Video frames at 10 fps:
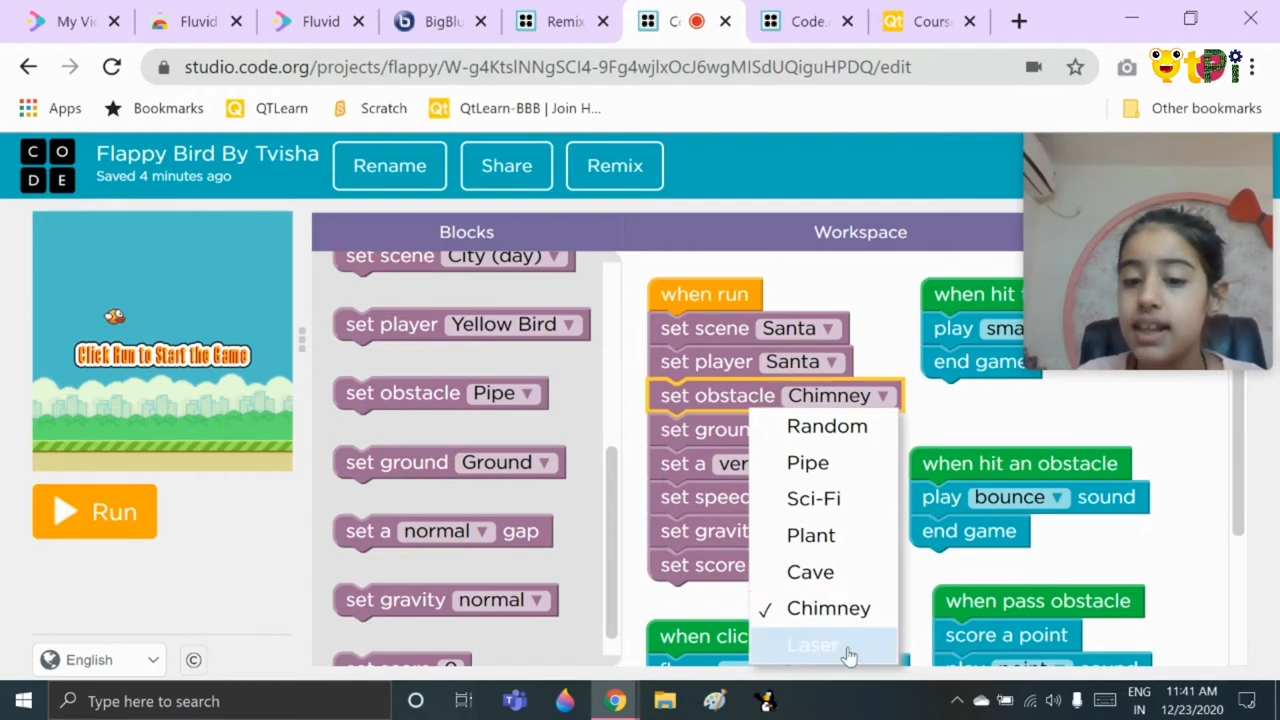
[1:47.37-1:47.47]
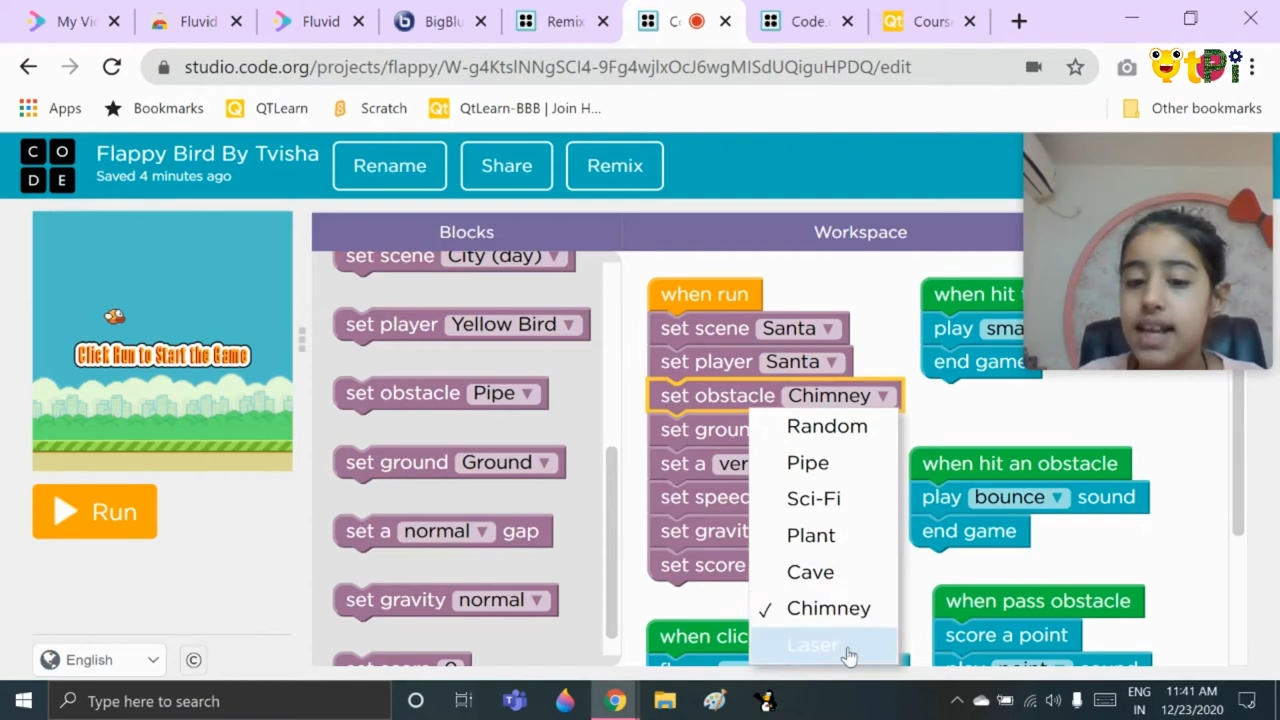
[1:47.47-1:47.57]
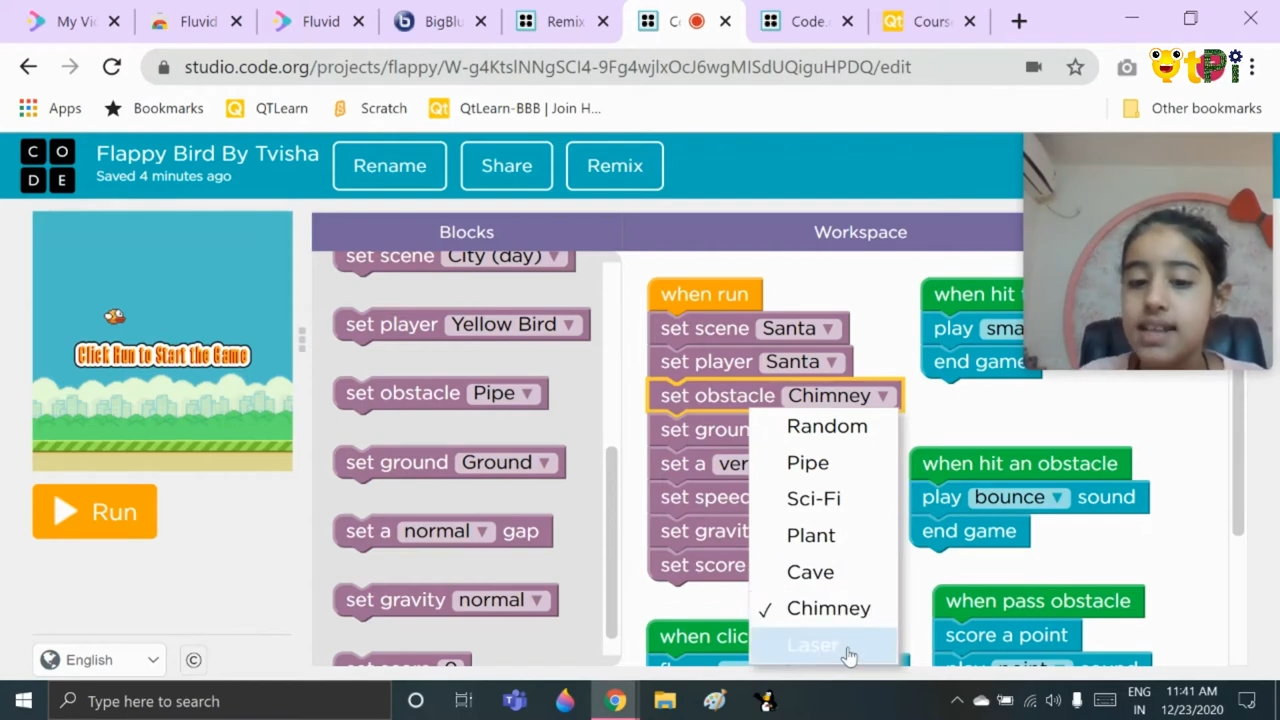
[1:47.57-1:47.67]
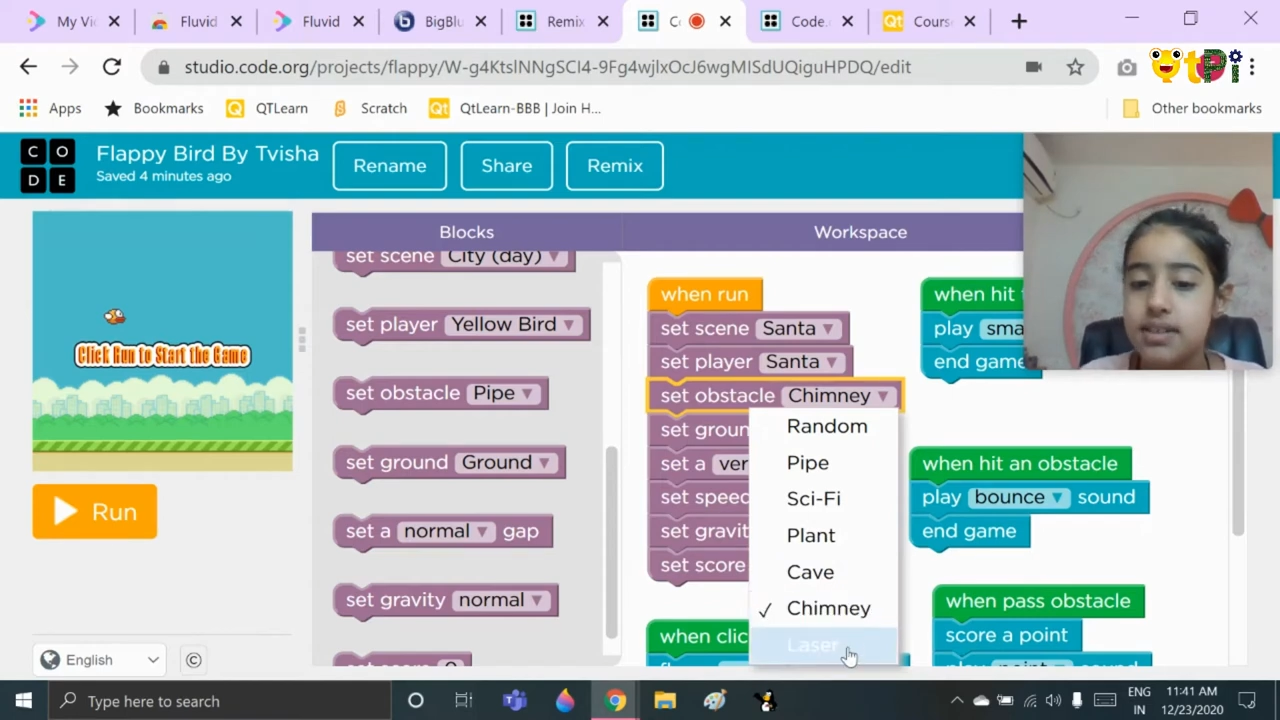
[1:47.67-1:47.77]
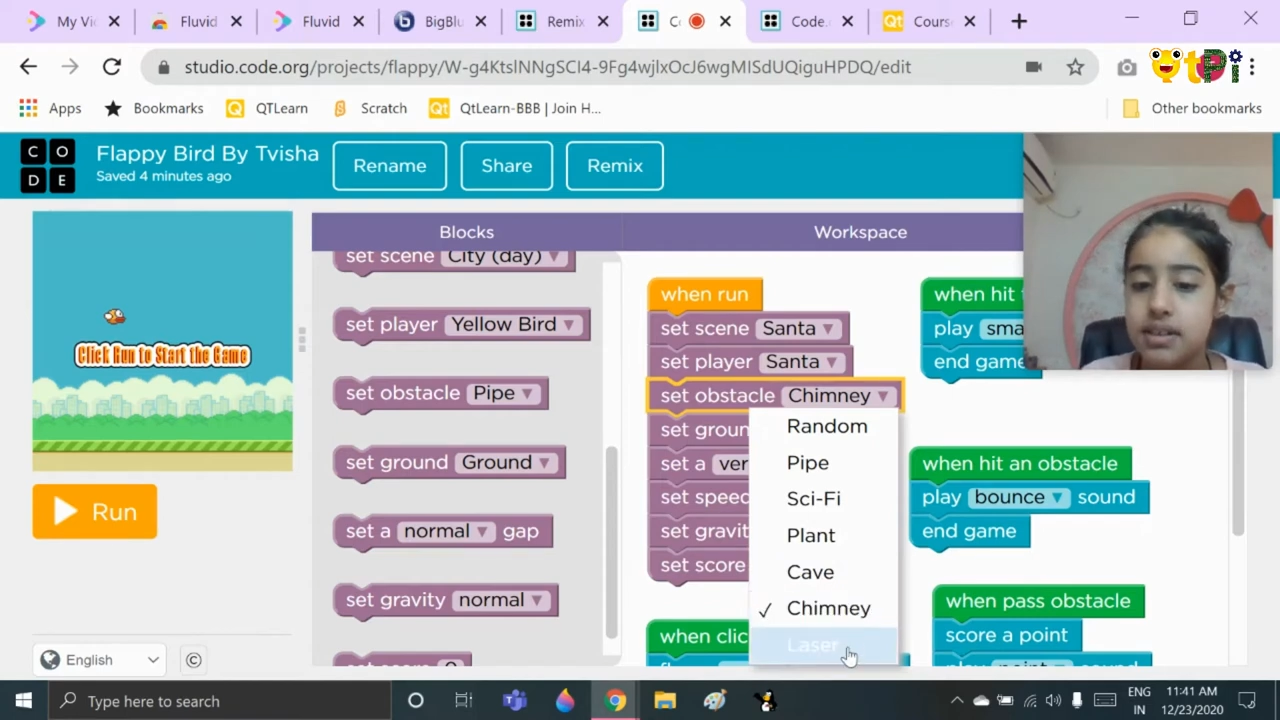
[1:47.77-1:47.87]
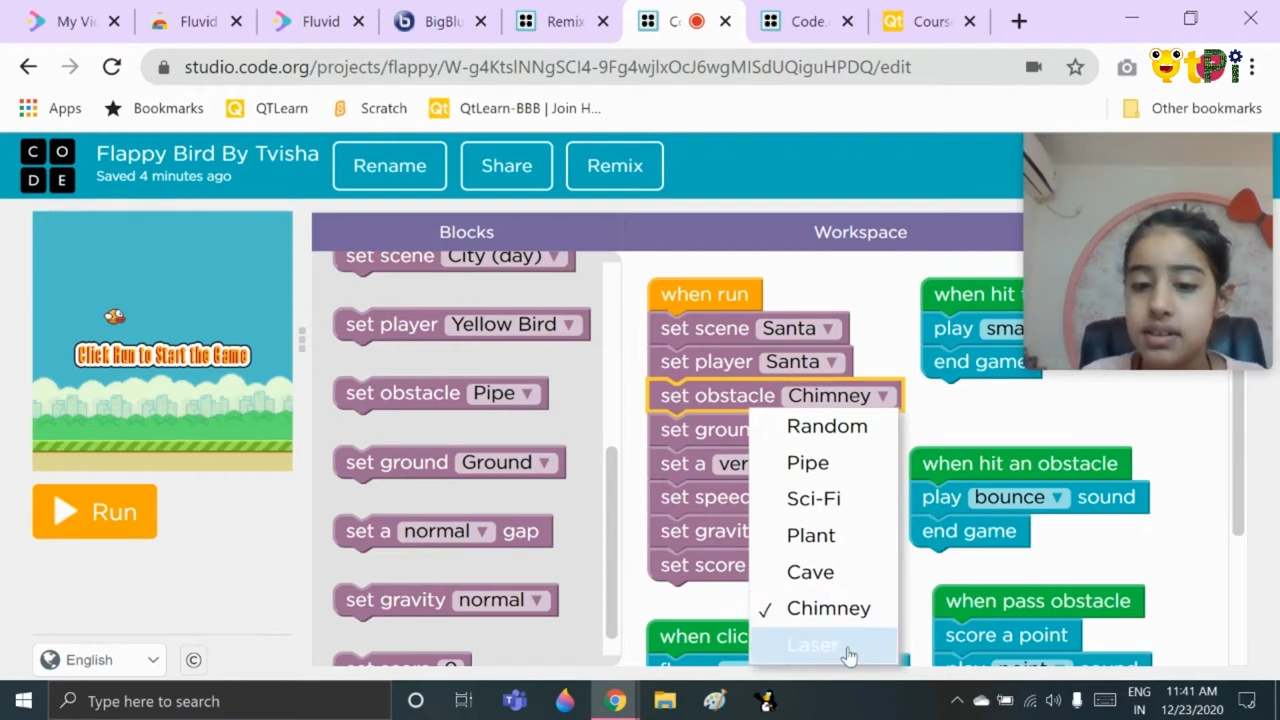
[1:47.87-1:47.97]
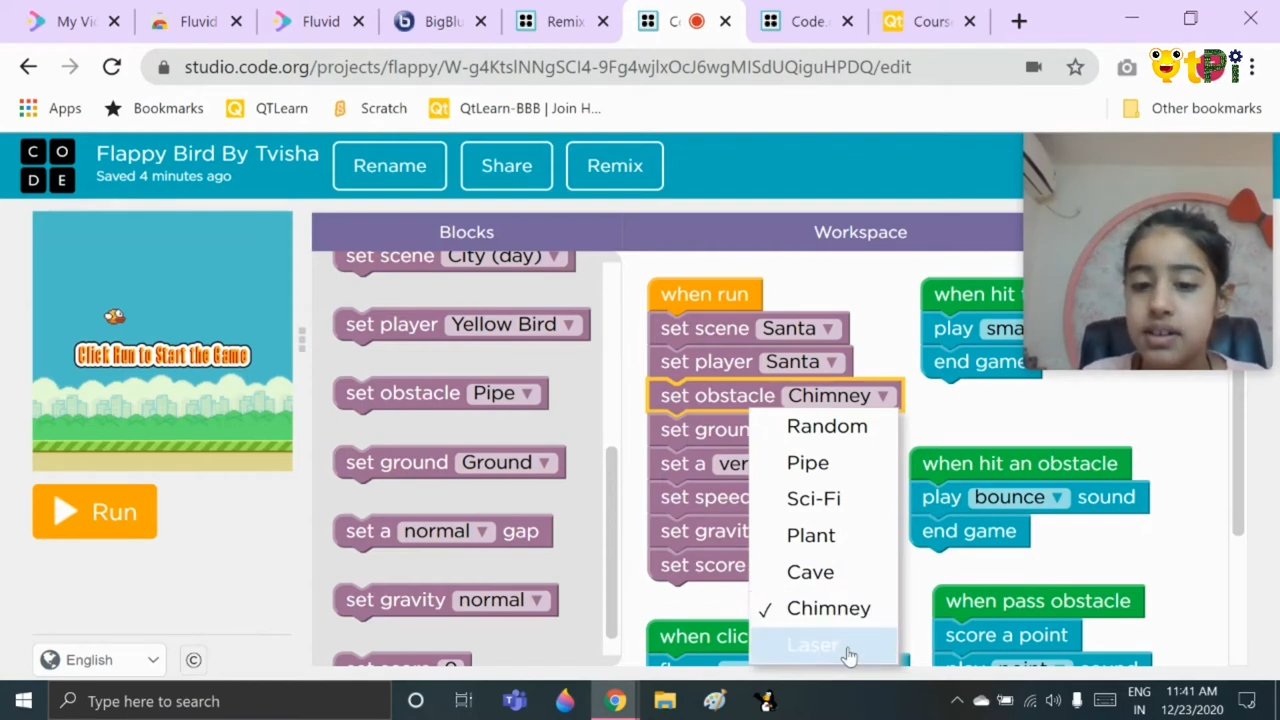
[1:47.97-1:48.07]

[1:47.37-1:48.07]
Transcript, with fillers: laser.